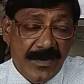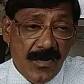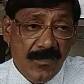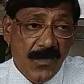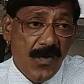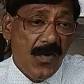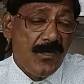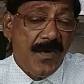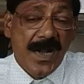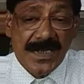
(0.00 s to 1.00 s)
of
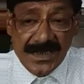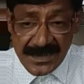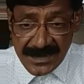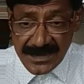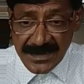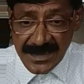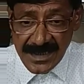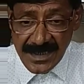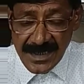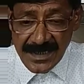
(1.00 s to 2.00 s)
all parties.
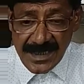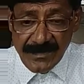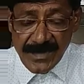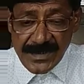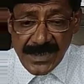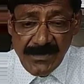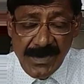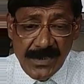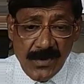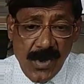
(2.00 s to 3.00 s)
That means they
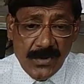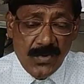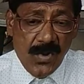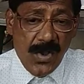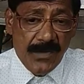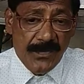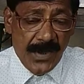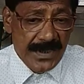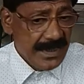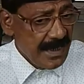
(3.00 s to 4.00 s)
will talk to all
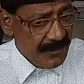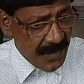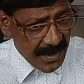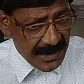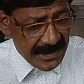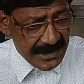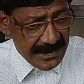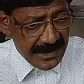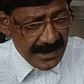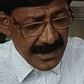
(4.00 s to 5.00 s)
political
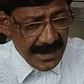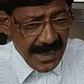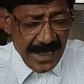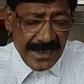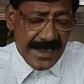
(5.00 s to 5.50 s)
parties, and